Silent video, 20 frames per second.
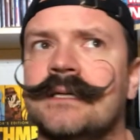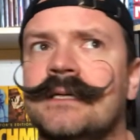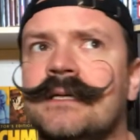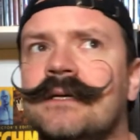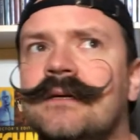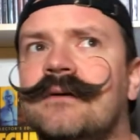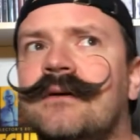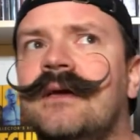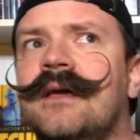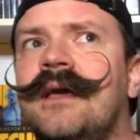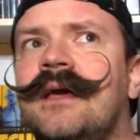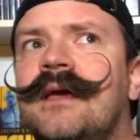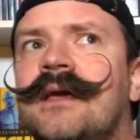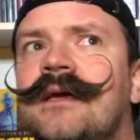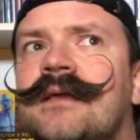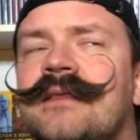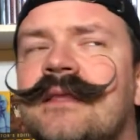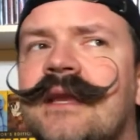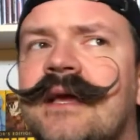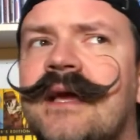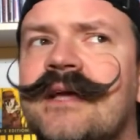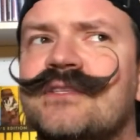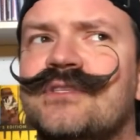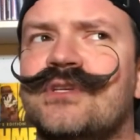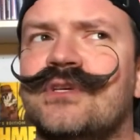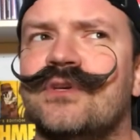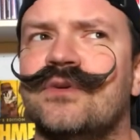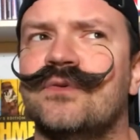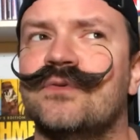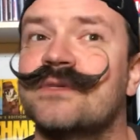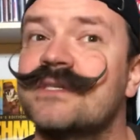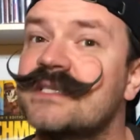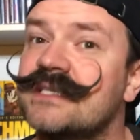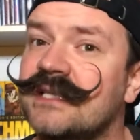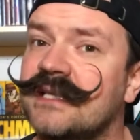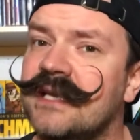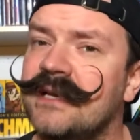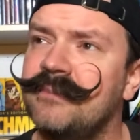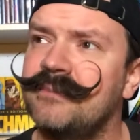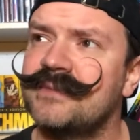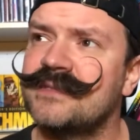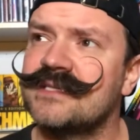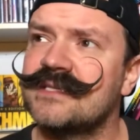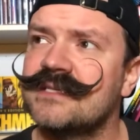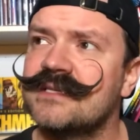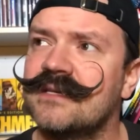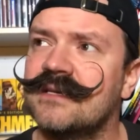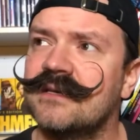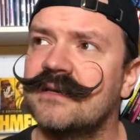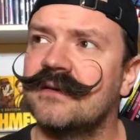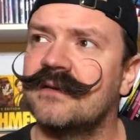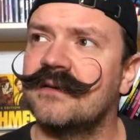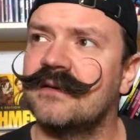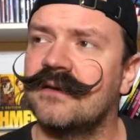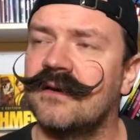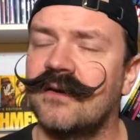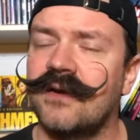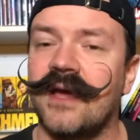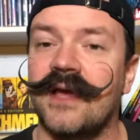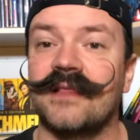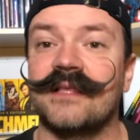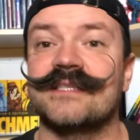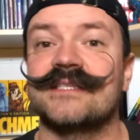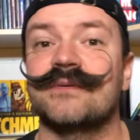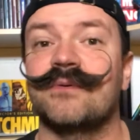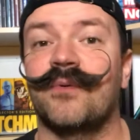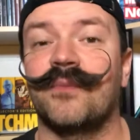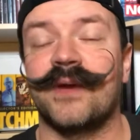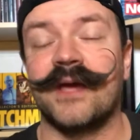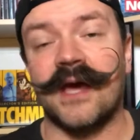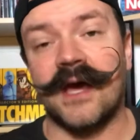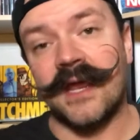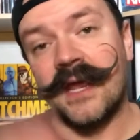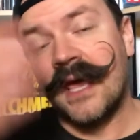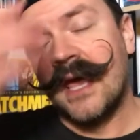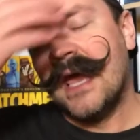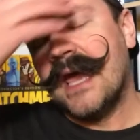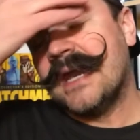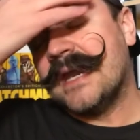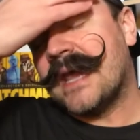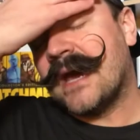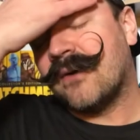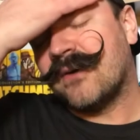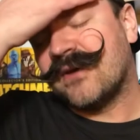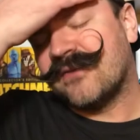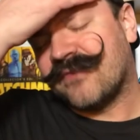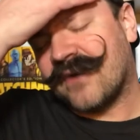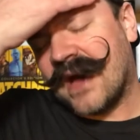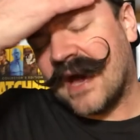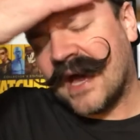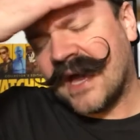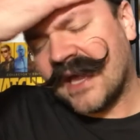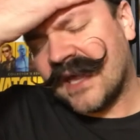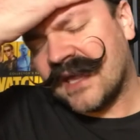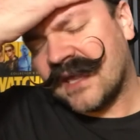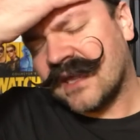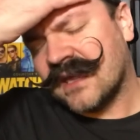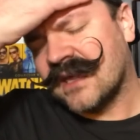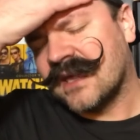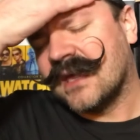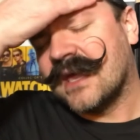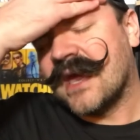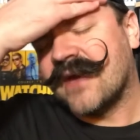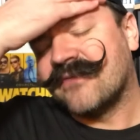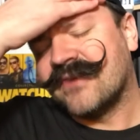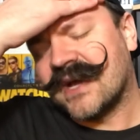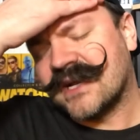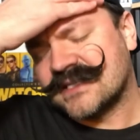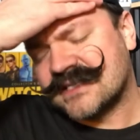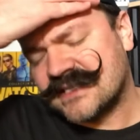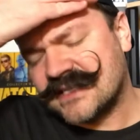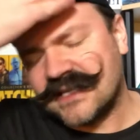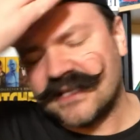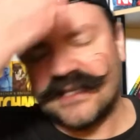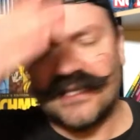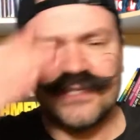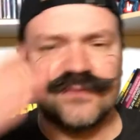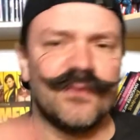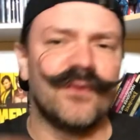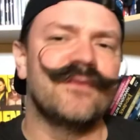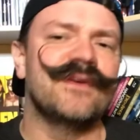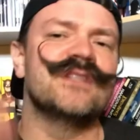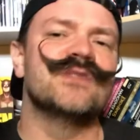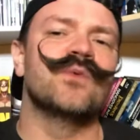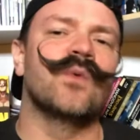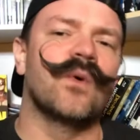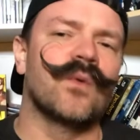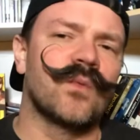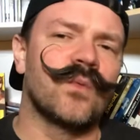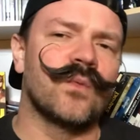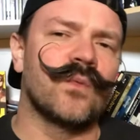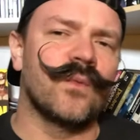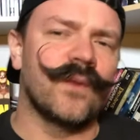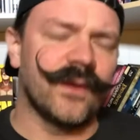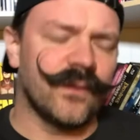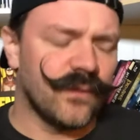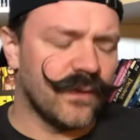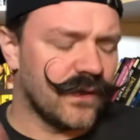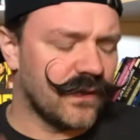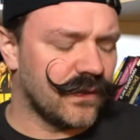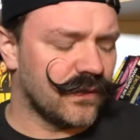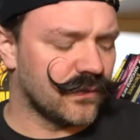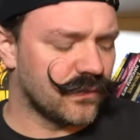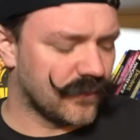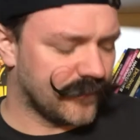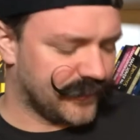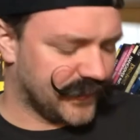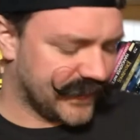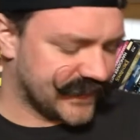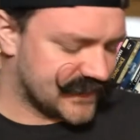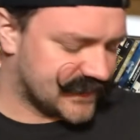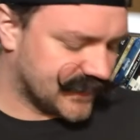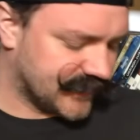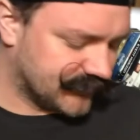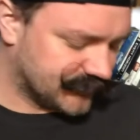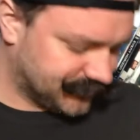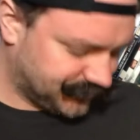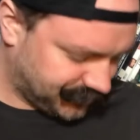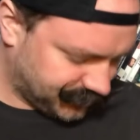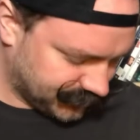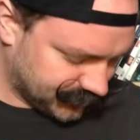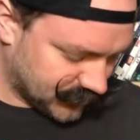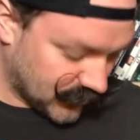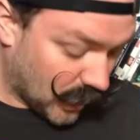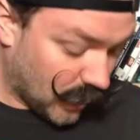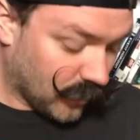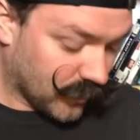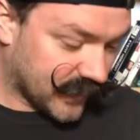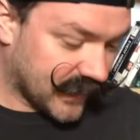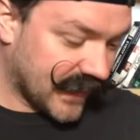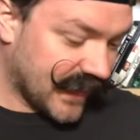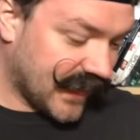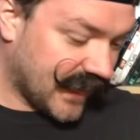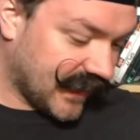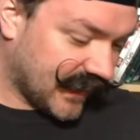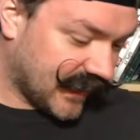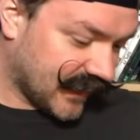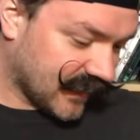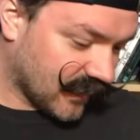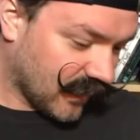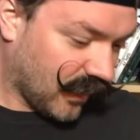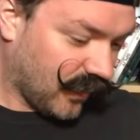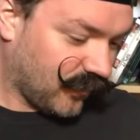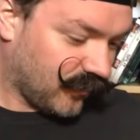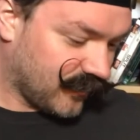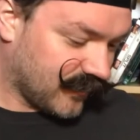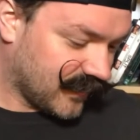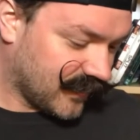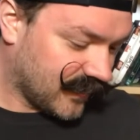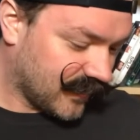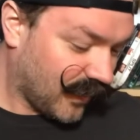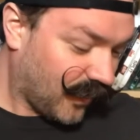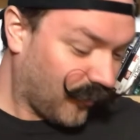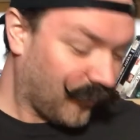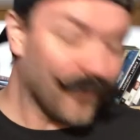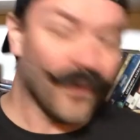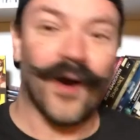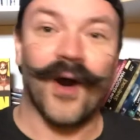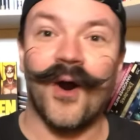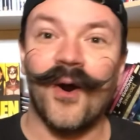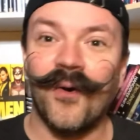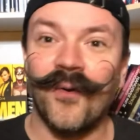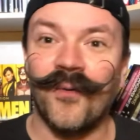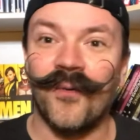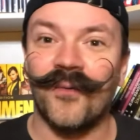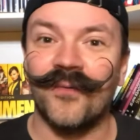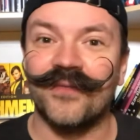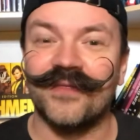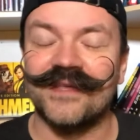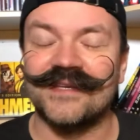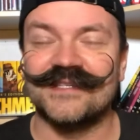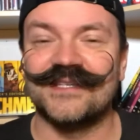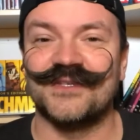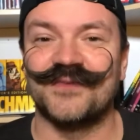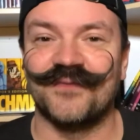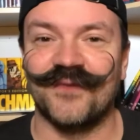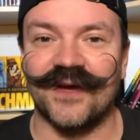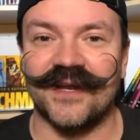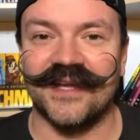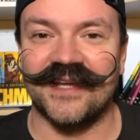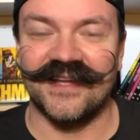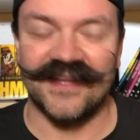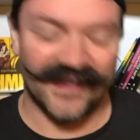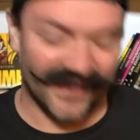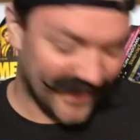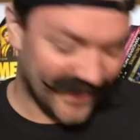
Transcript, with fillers: Okay, and then I got two slips. Okay, let's see what we got. Now, if I have not seen these movies, we'll, we will replace them. Okay. Oh, oh, oh, this is funny.